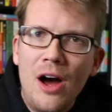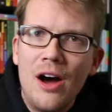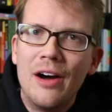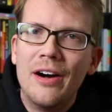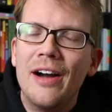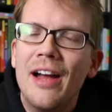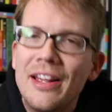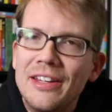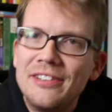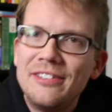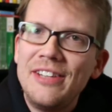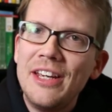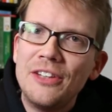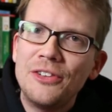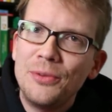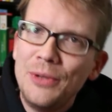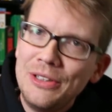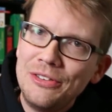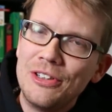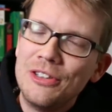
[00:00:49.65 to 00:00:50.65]
are
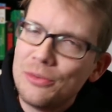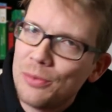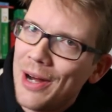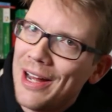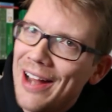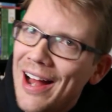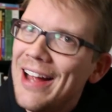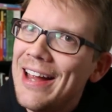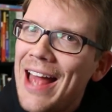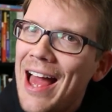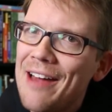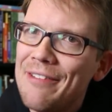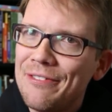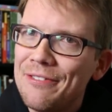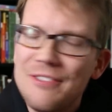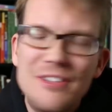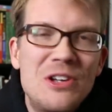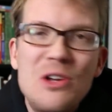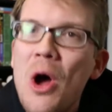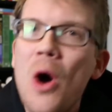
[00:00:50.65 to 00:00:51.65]
six reasons why I I
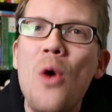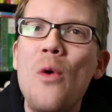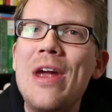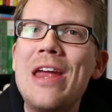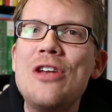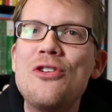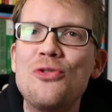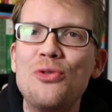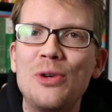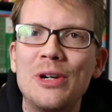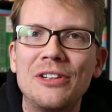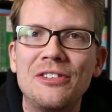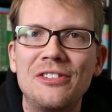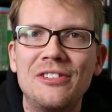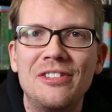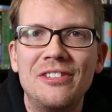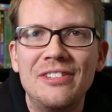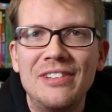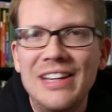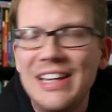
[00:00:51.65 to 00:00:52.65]
have no
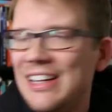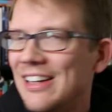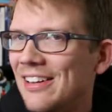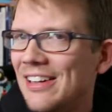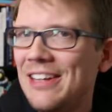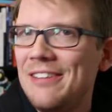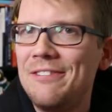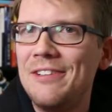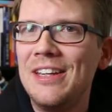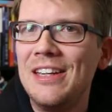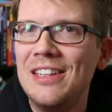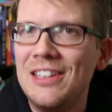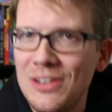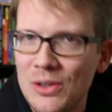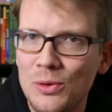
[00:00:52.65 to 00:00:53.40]
interest in leaving